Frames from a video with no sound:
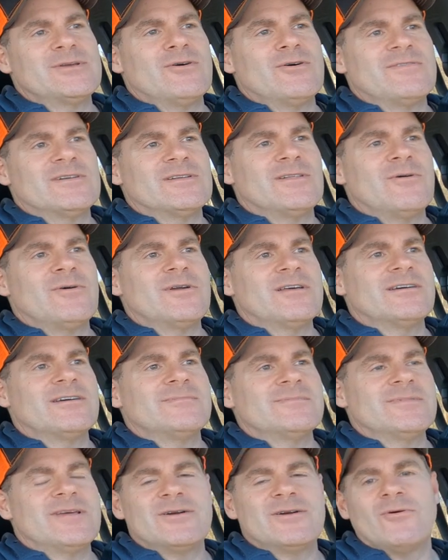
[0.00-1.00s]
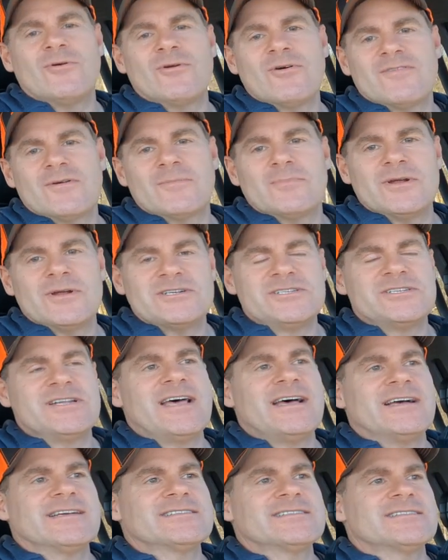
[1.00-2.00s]
overloading them. They're going over bridge
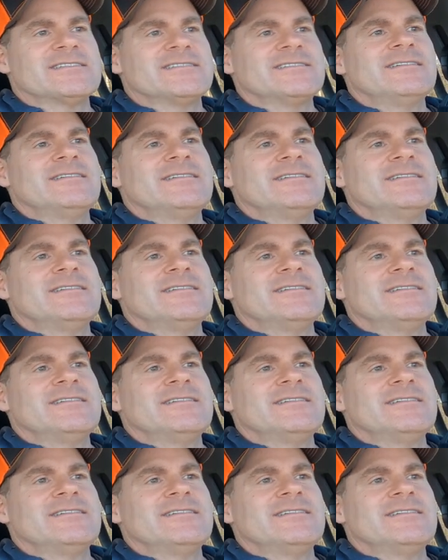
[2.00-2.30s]
decks and